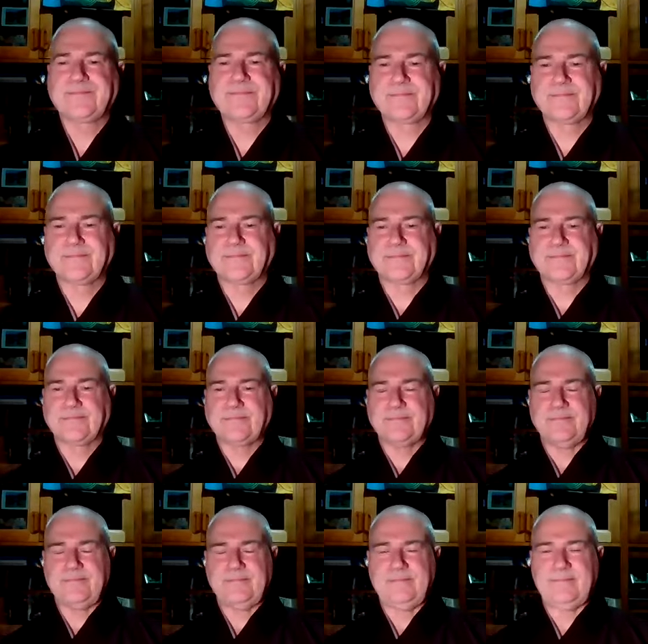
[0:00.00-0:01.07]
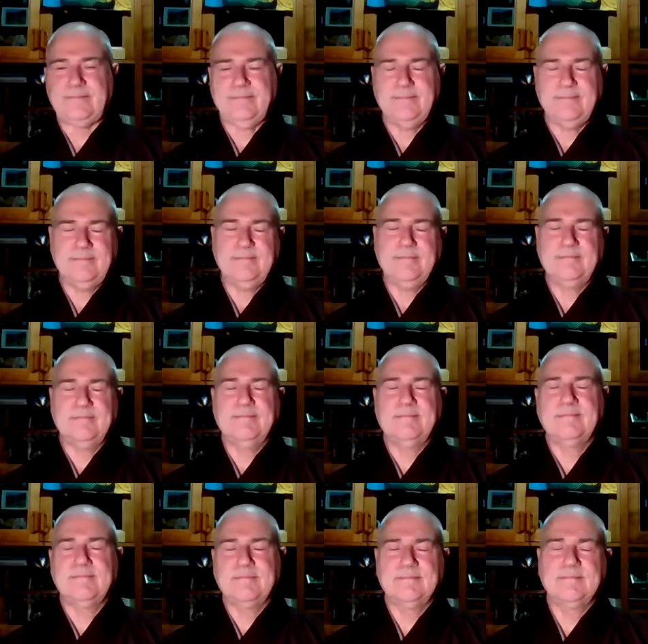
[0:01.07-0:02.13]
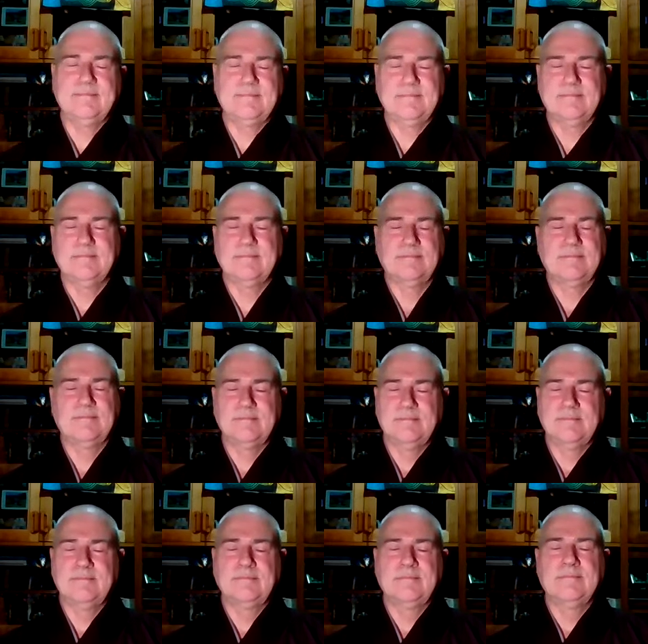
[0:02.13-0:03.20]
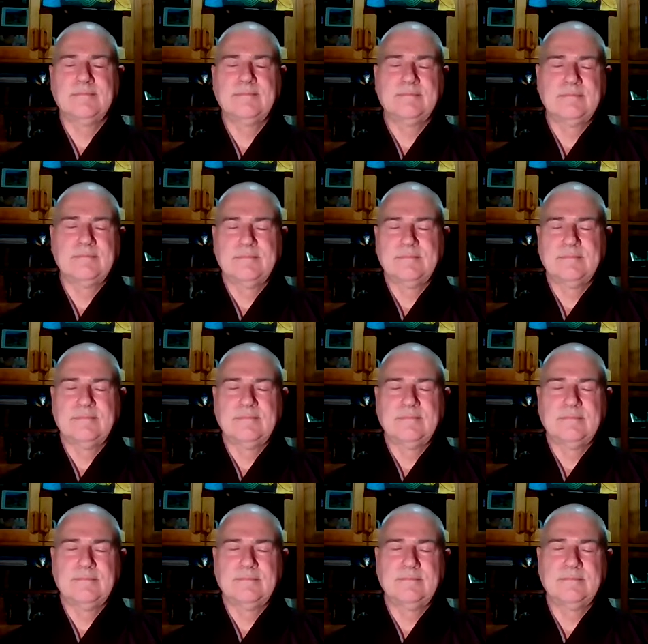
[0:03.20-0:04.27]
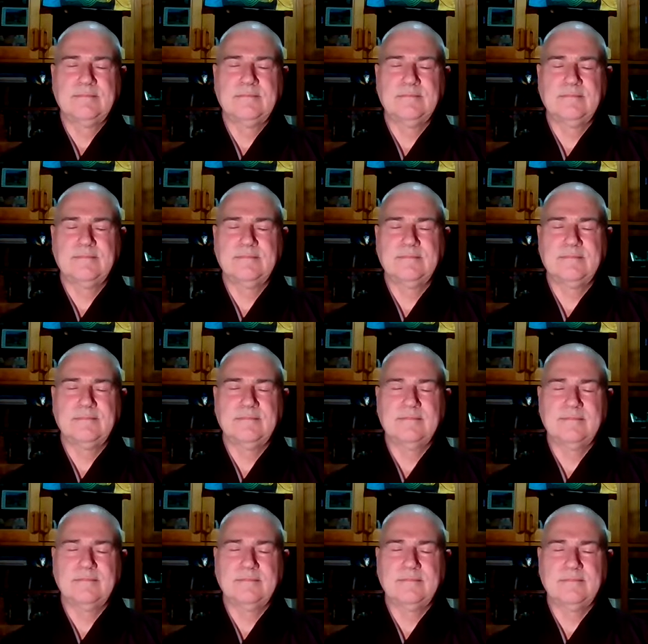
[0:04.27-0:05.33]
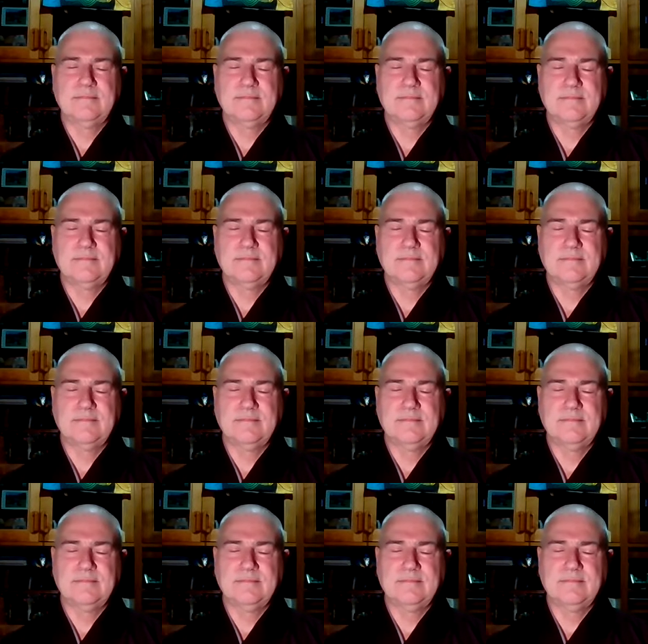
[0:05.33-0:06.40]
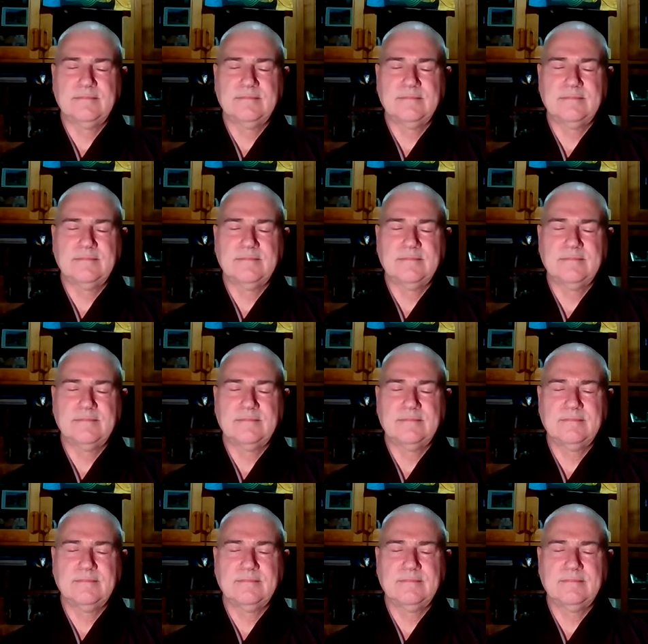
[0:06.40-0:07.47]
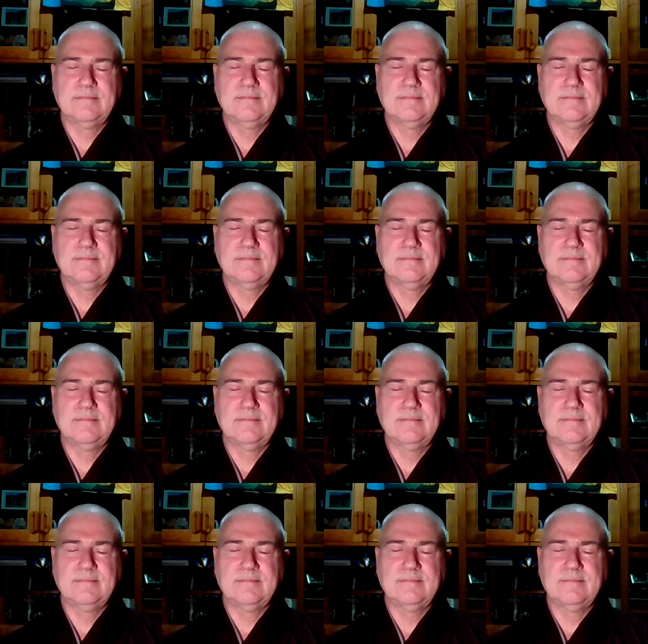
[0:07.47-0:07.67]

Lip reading: (silence)